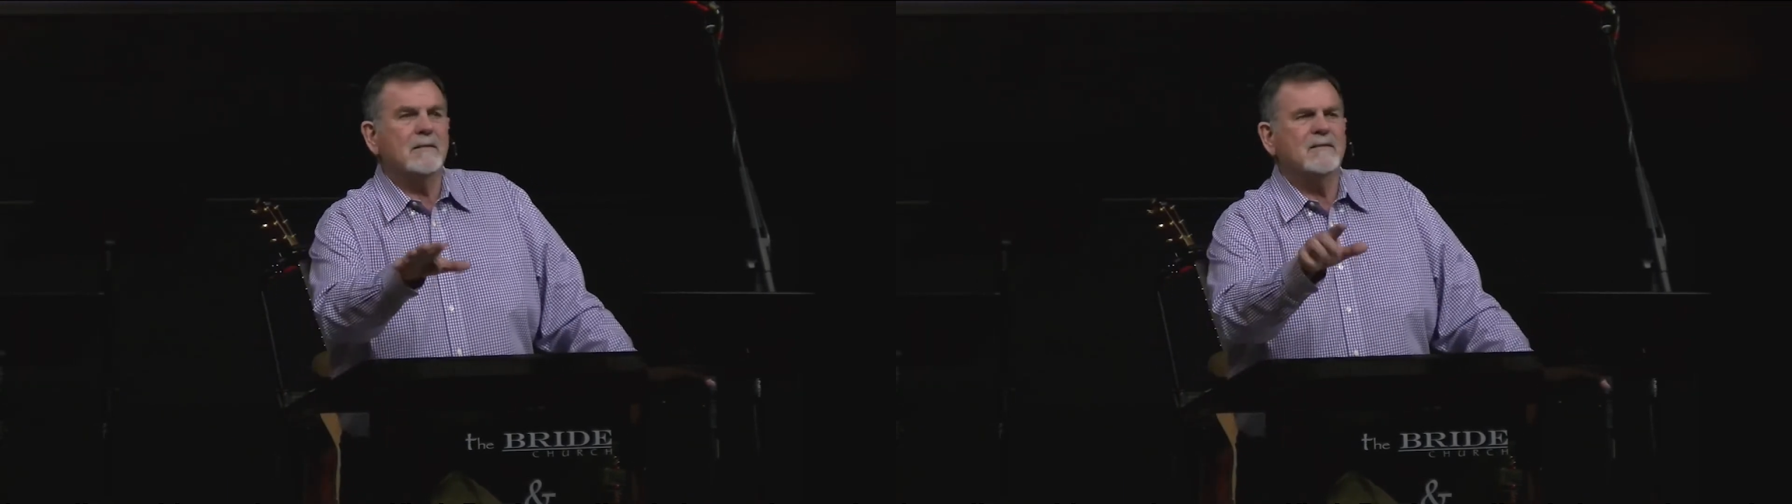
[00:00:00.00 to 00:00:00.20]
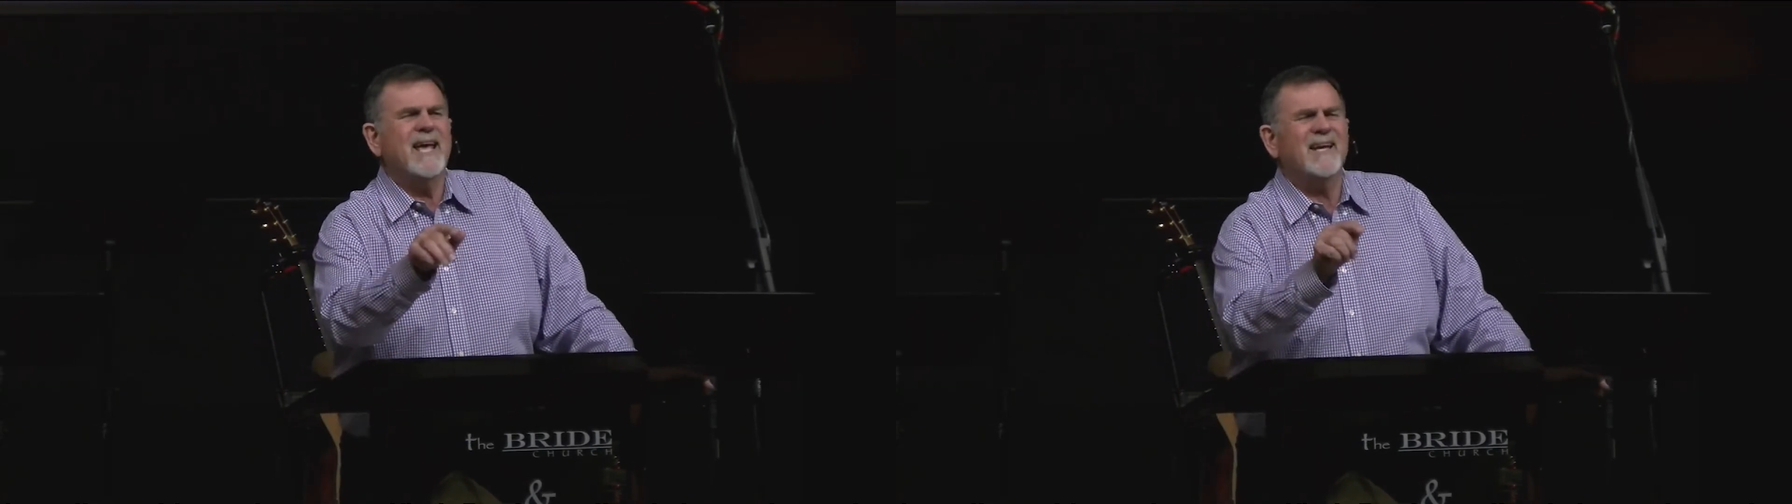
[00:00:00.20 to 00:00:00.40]

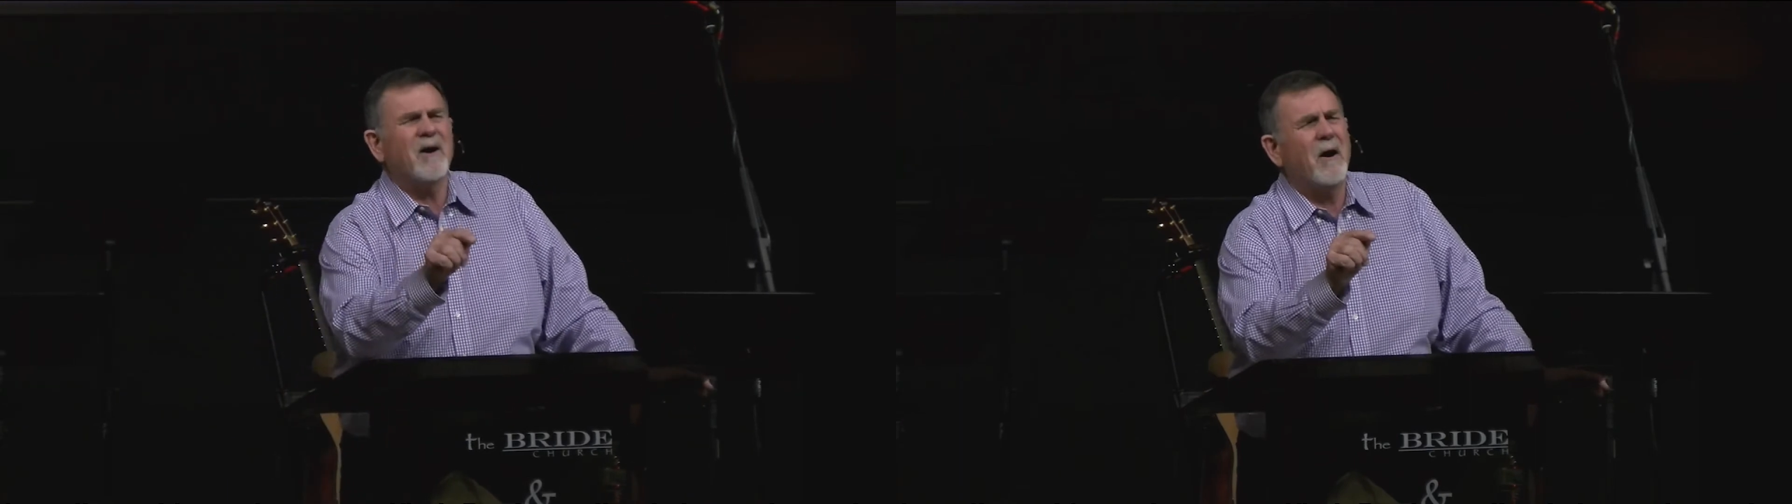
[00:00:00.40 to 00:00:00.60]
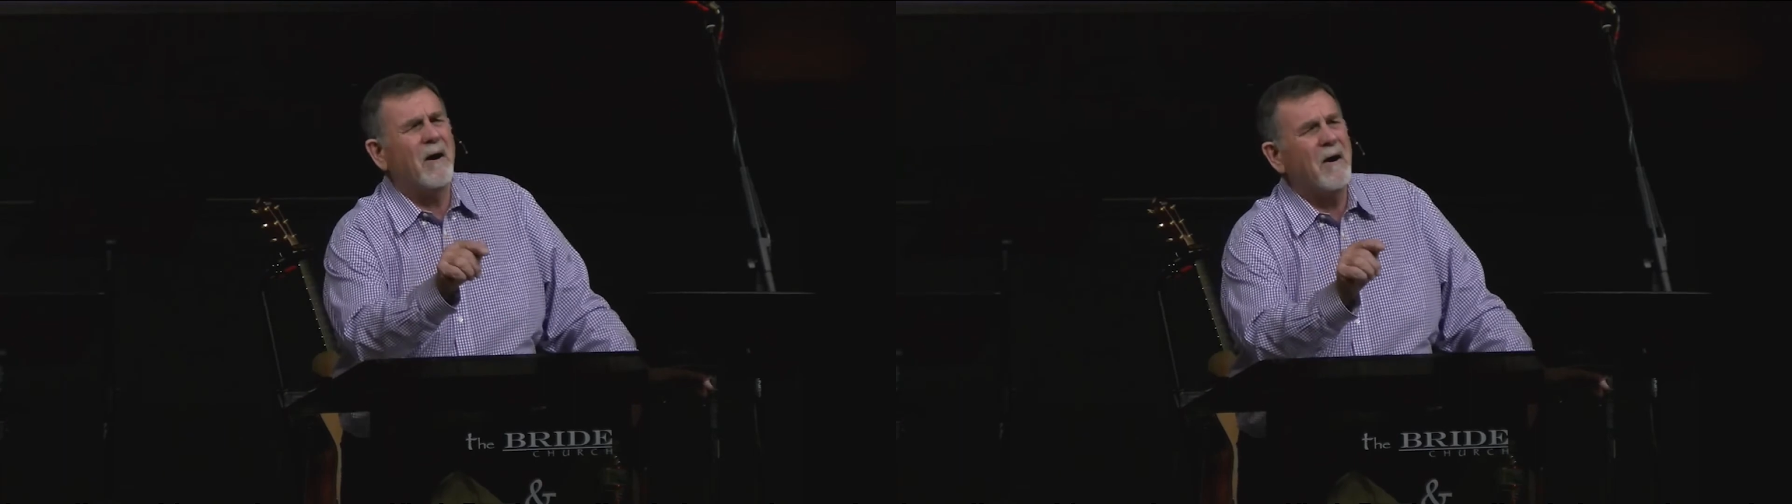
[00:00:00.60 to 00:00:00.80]
take
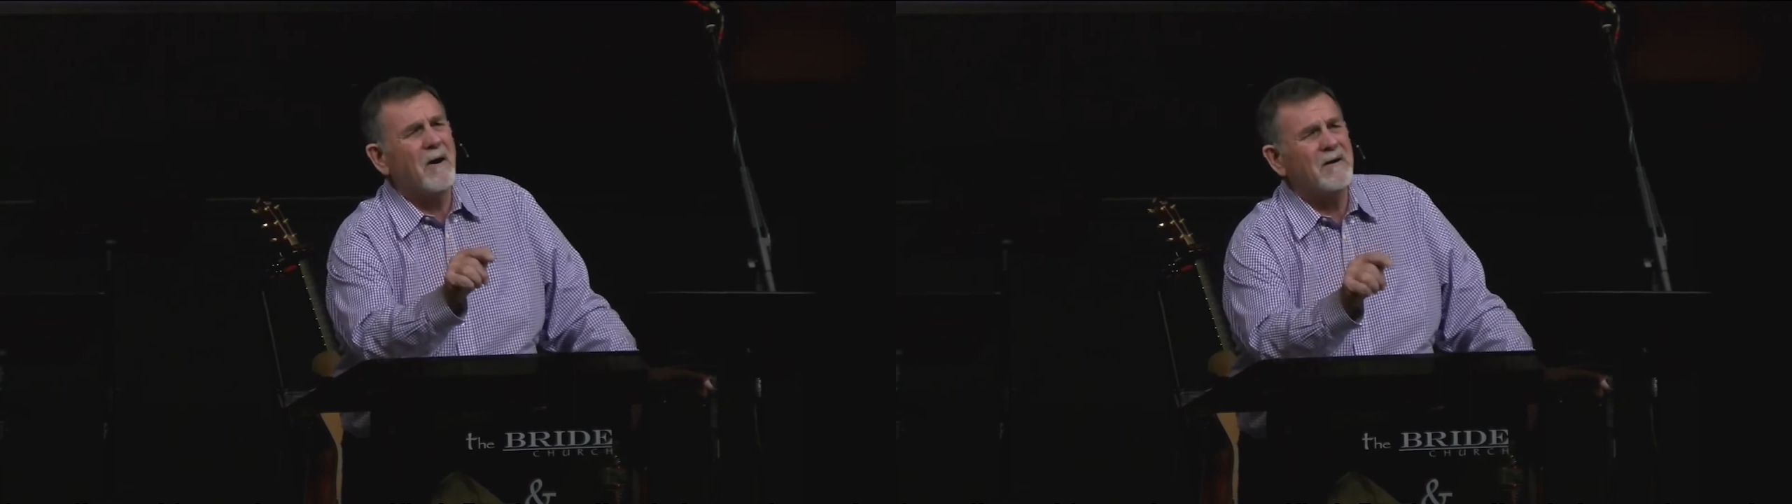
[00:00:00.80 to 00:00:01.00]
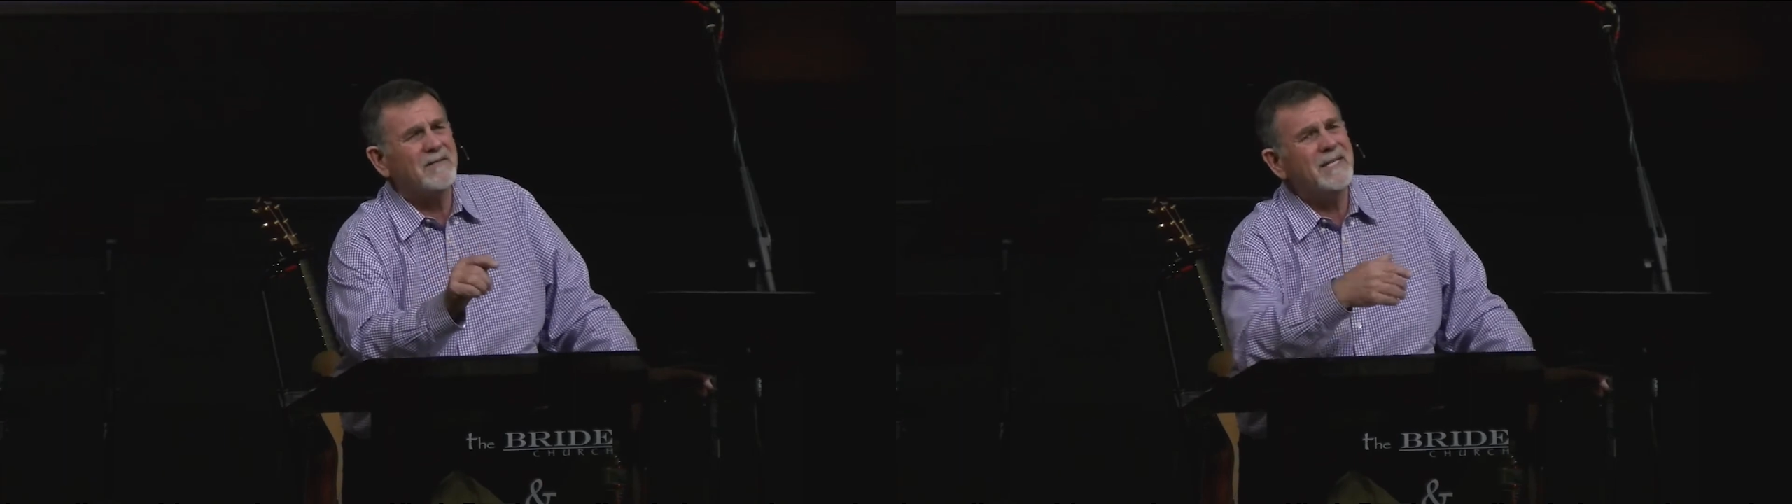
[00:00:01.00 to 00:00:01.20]

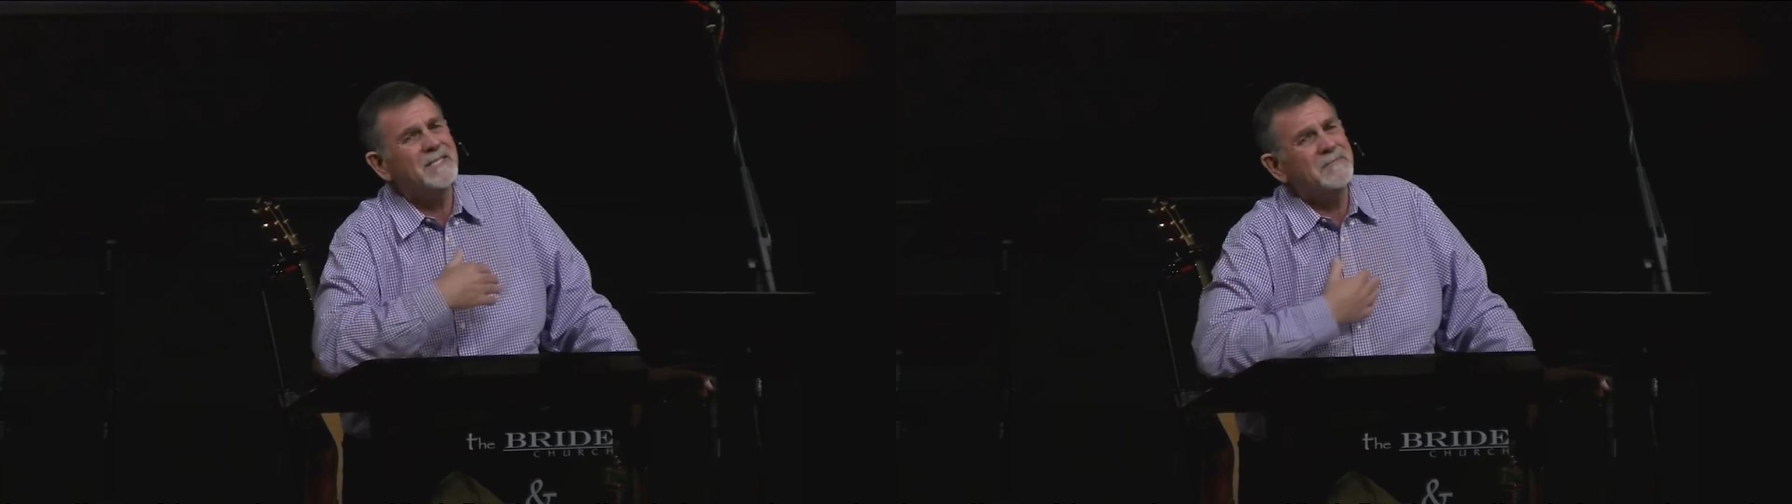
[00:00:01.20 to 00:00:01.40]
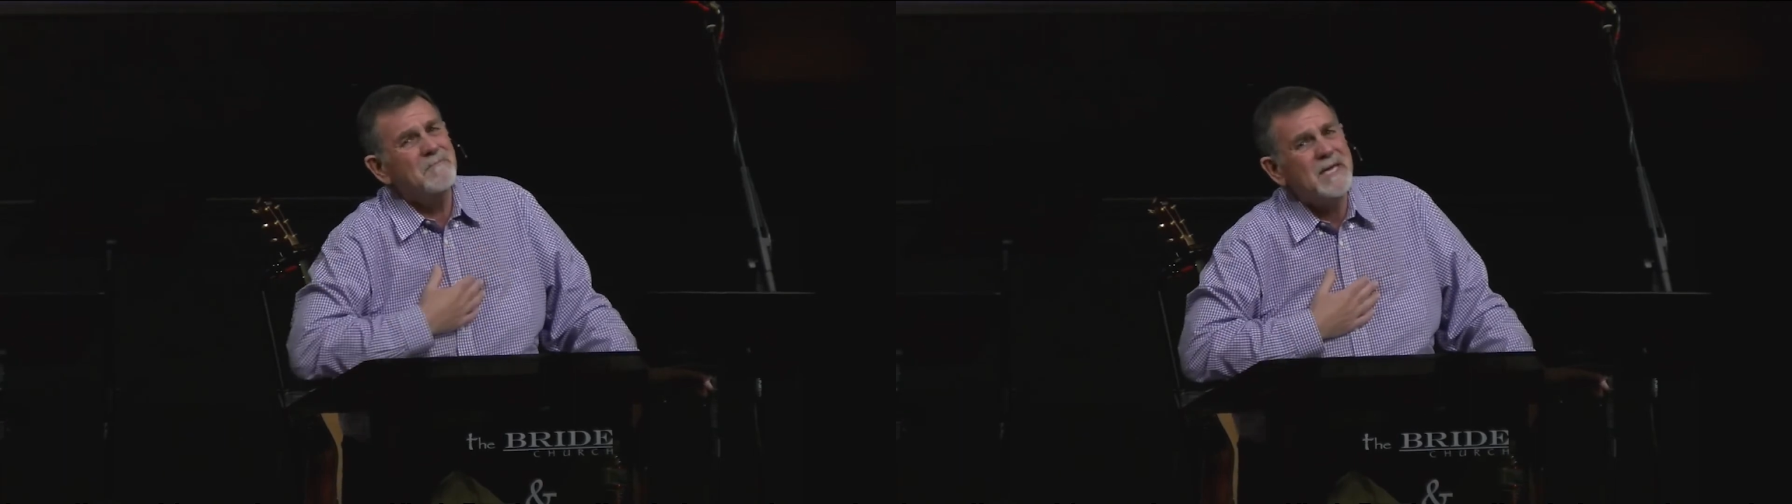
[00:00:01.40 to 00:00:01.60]
heart,
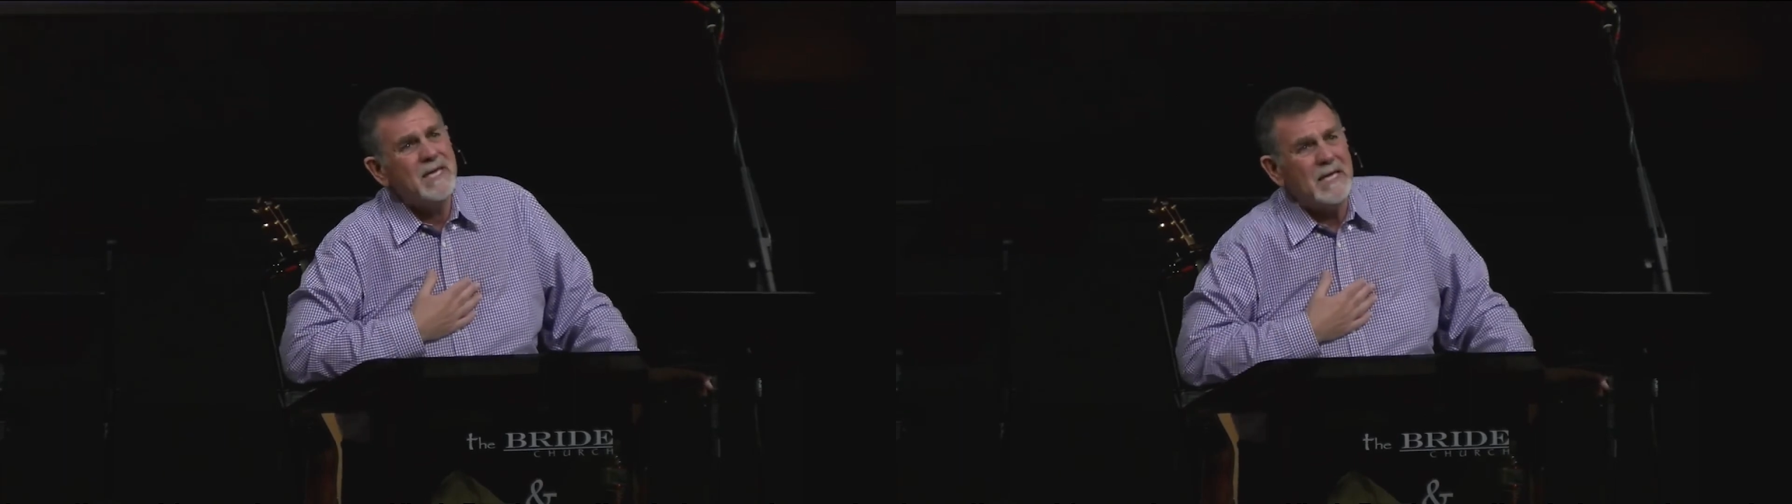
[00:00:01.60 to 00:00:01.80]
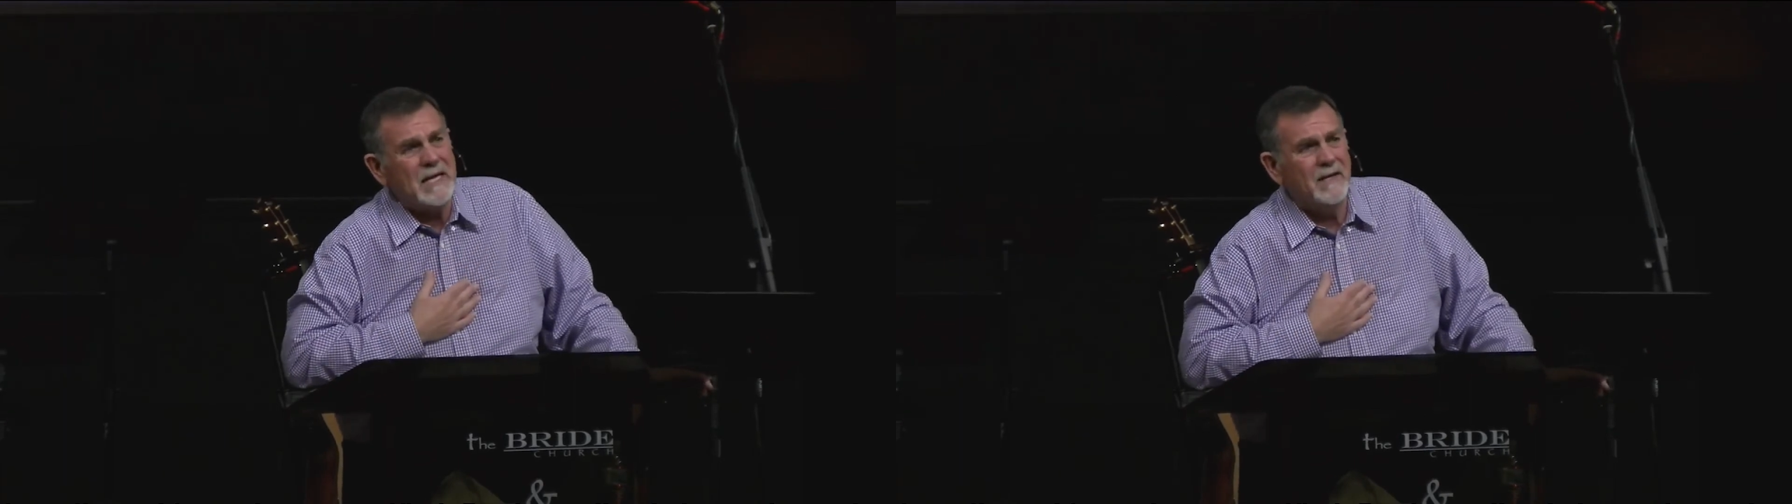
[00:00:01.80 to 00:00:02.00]
it's
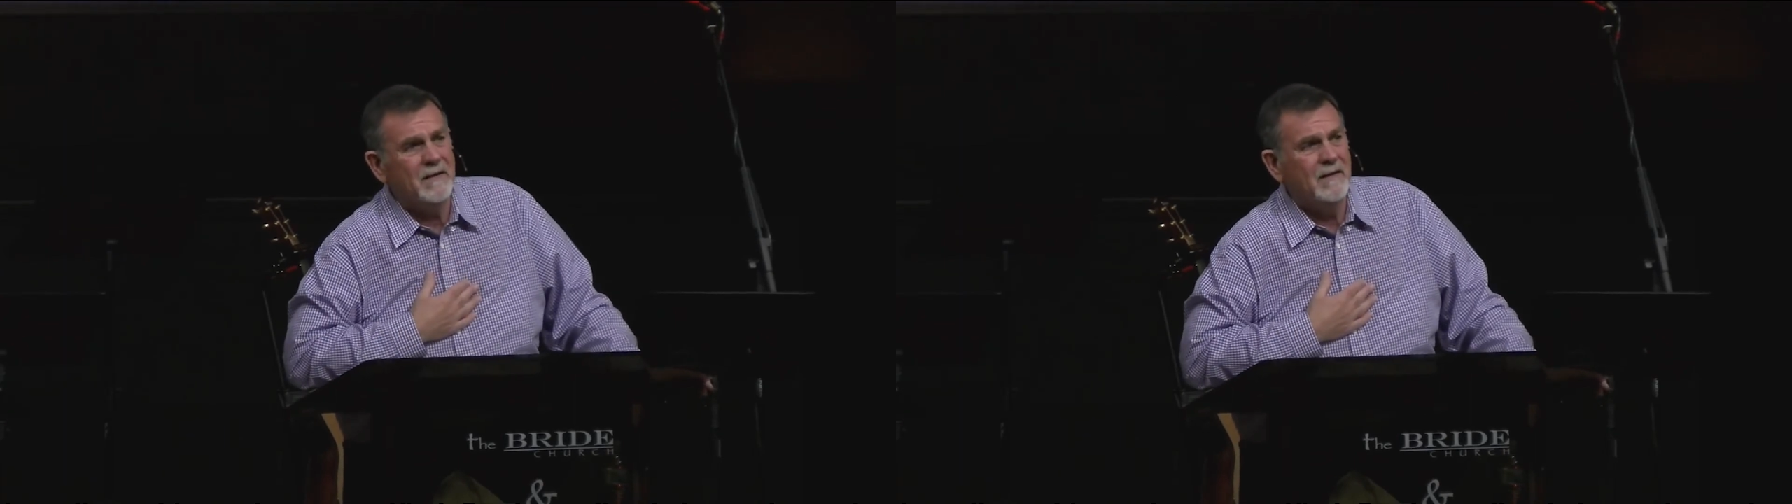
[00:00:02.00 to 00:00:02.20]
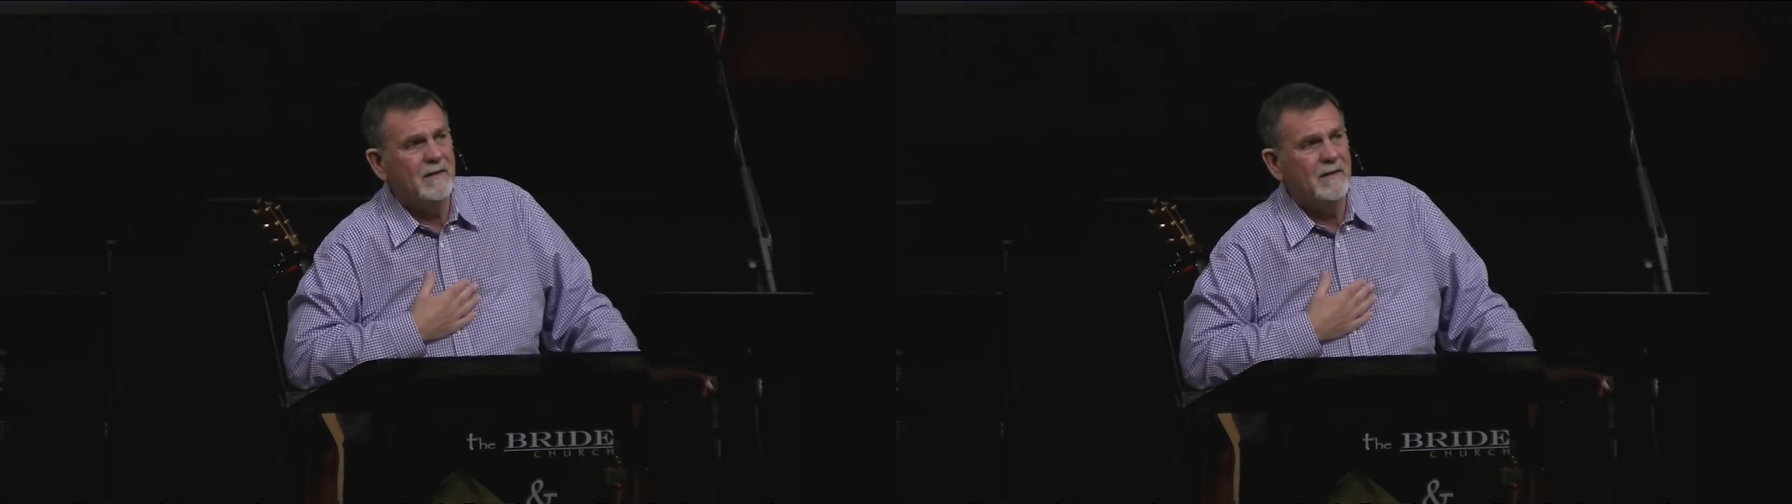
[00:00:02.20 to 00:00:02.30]
me.